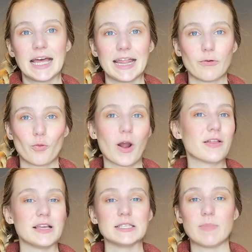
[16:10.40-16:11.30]
where
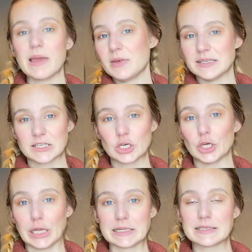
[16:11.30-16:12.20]
these babies
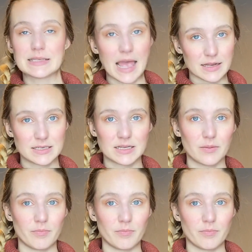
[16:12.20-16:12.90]
could sit,